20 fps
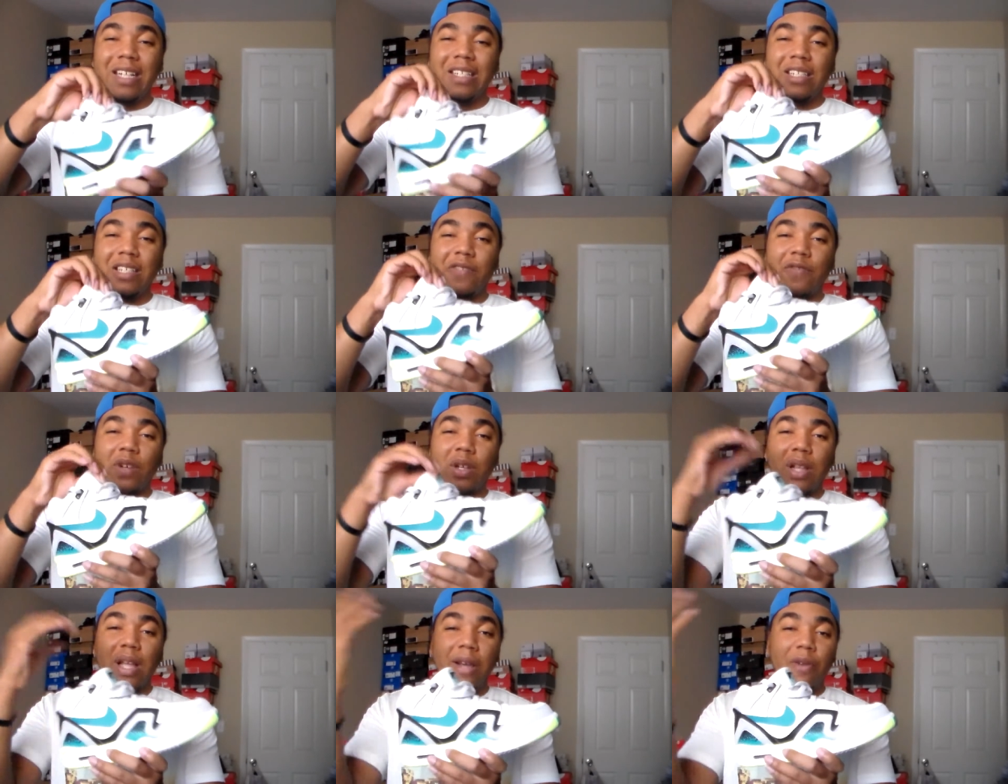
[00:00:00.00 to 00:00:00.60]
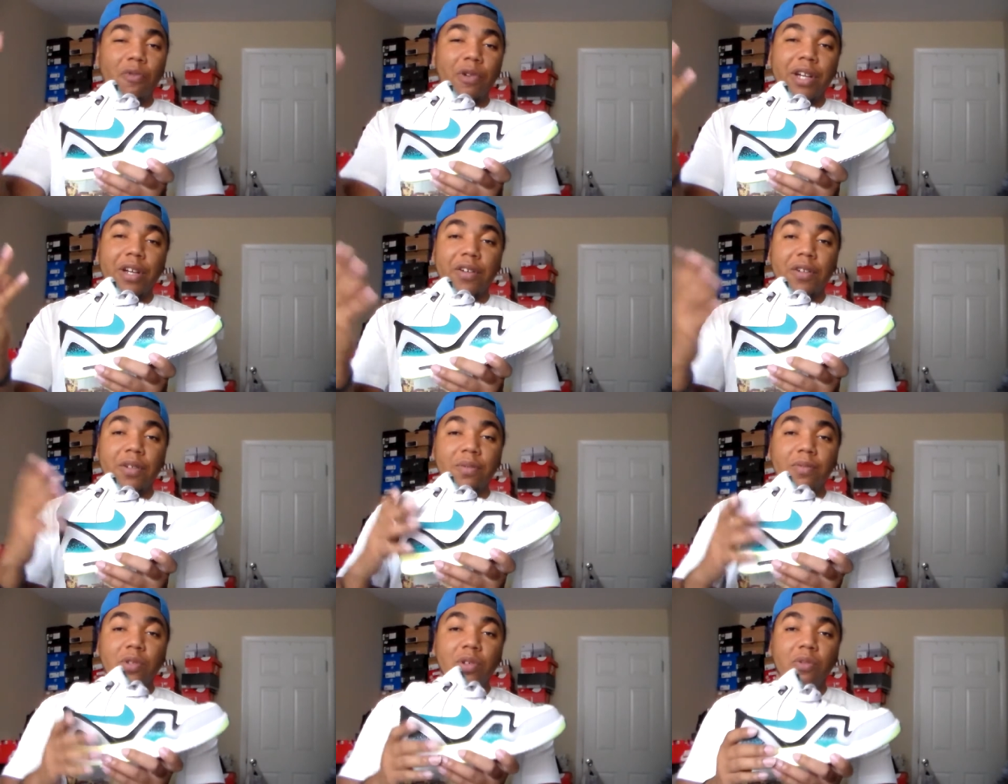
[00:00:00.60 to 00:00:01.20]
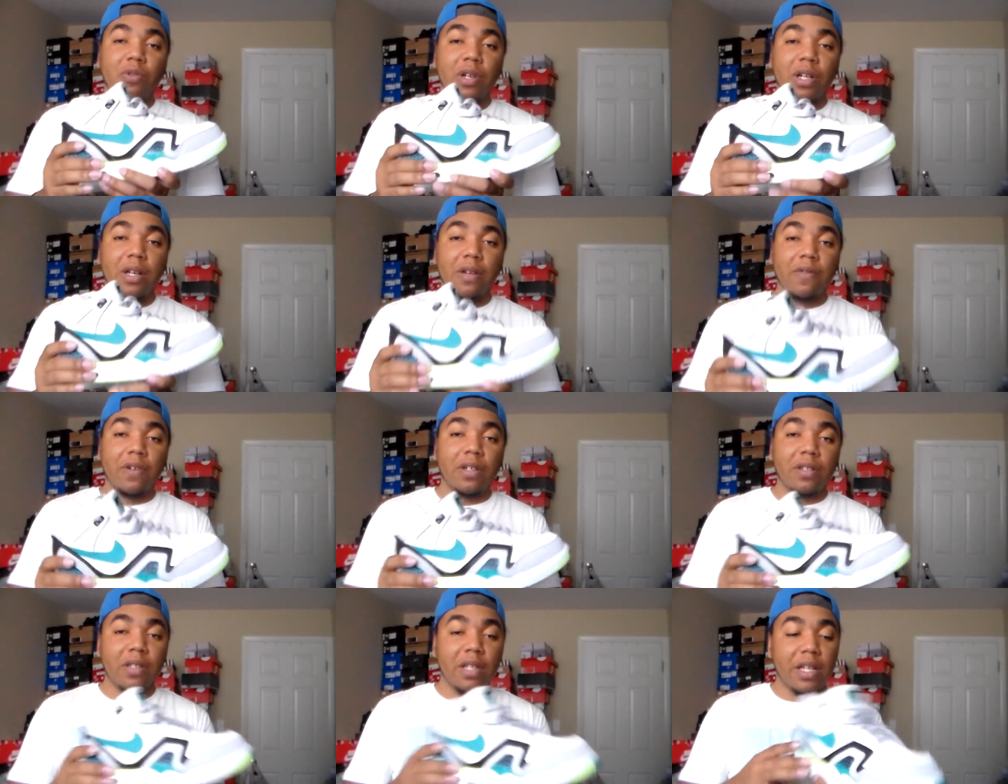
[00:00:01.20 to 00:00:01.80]
I just felt like wearing them or
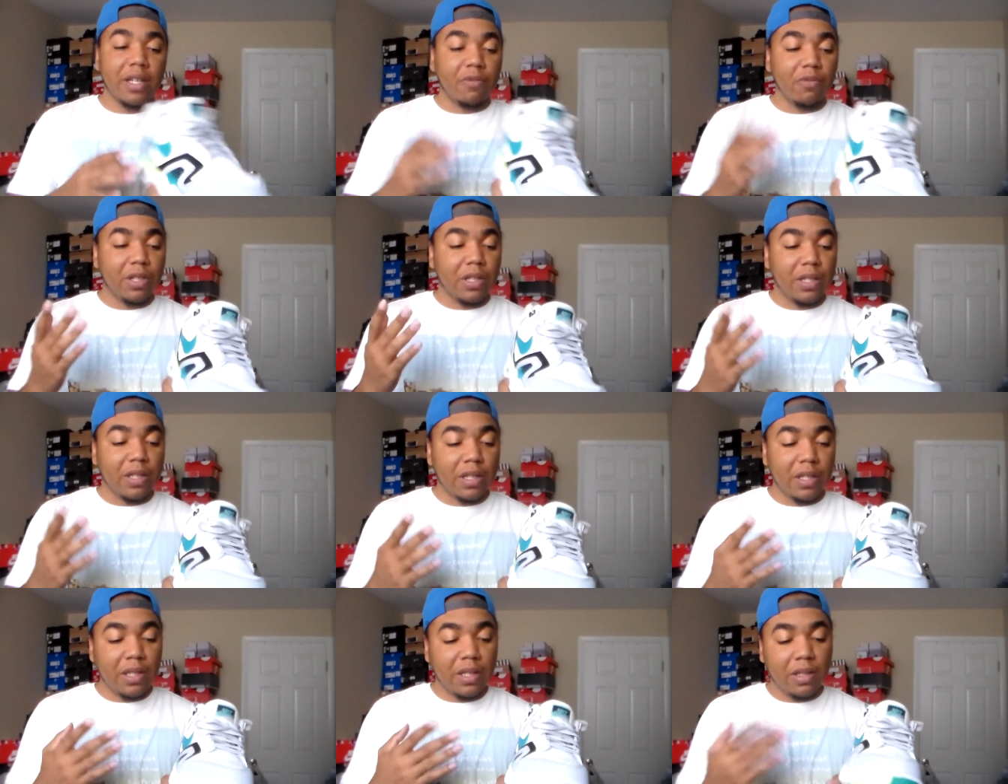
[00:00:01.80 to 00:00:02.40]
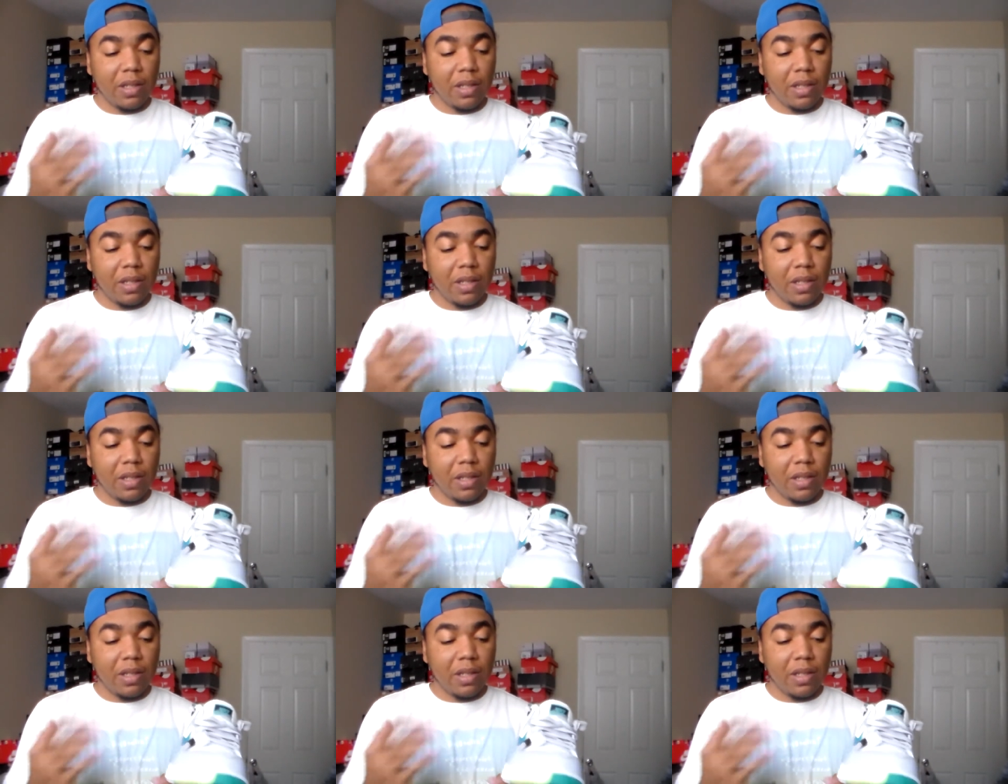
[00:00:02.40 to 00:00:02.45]
whatever like with the